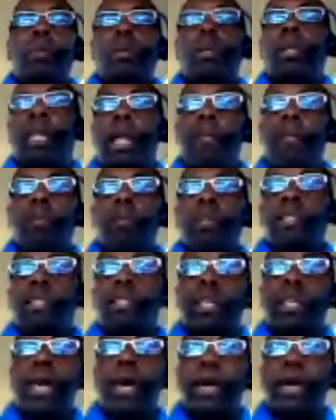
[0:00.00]
the leverage is
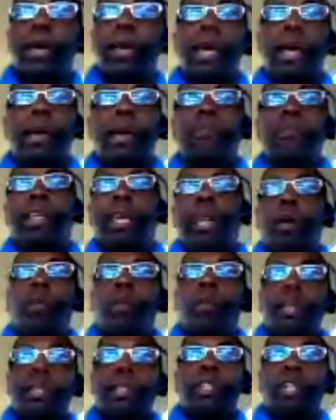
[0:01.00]
that if they don't
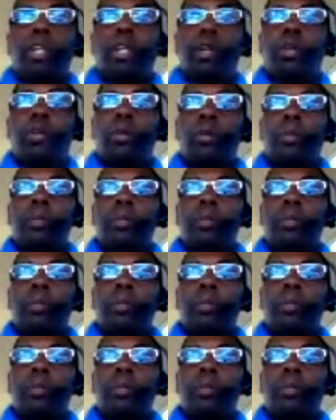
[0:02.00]
listen to you,